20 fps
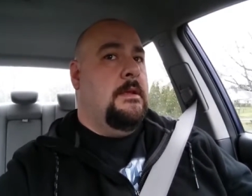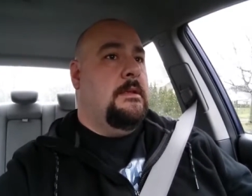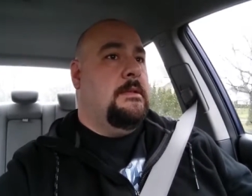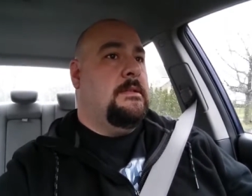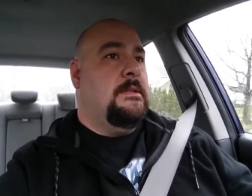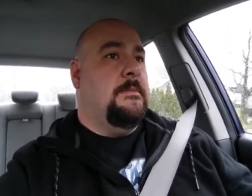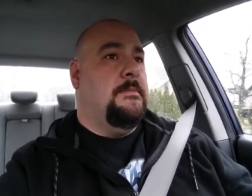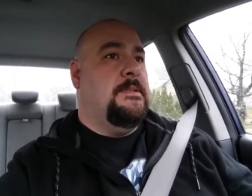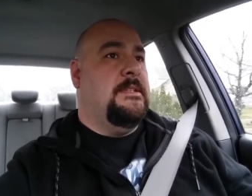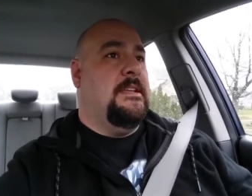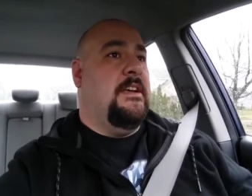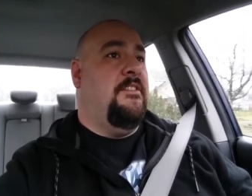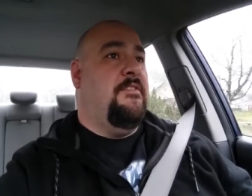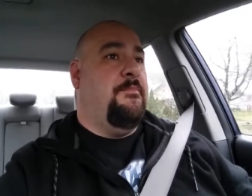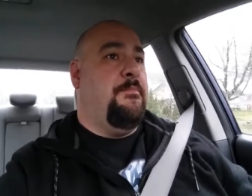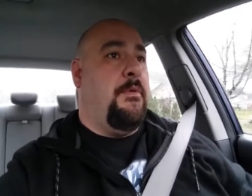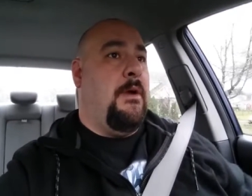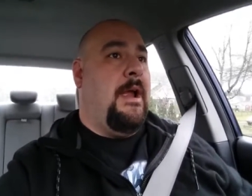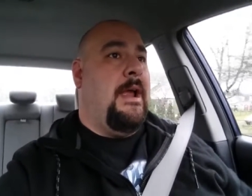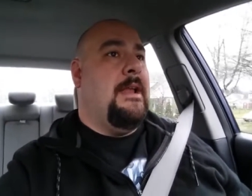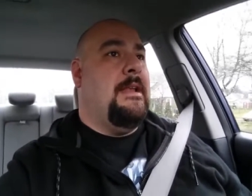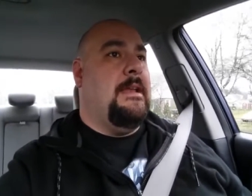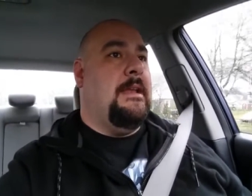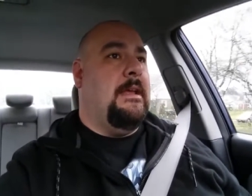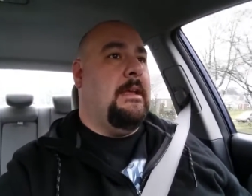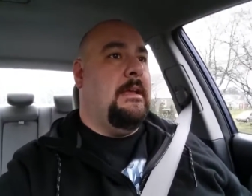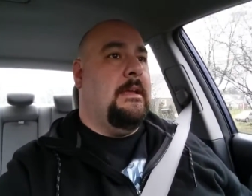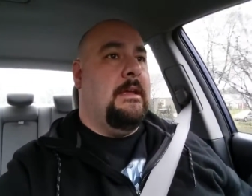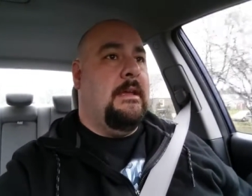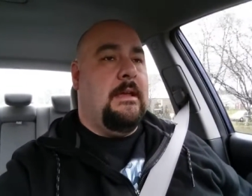some
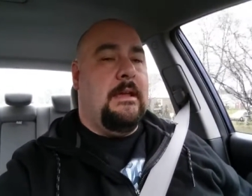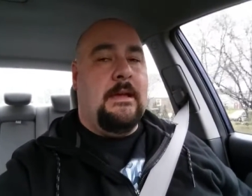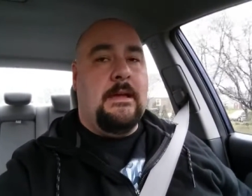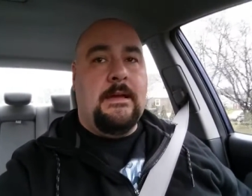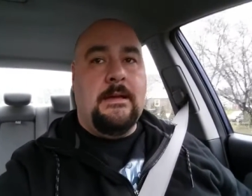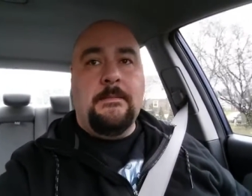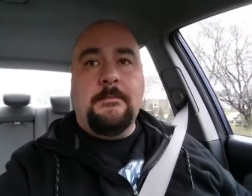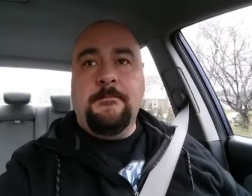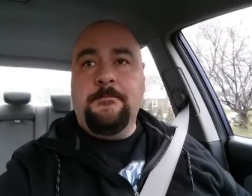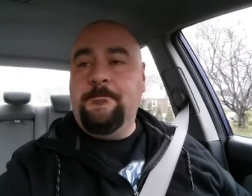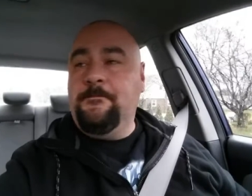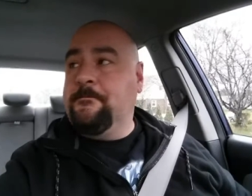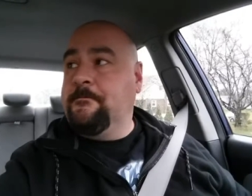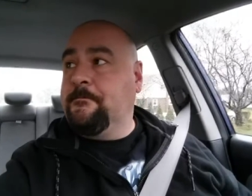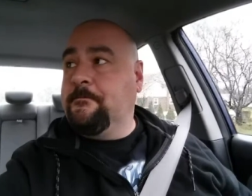self-branding, um,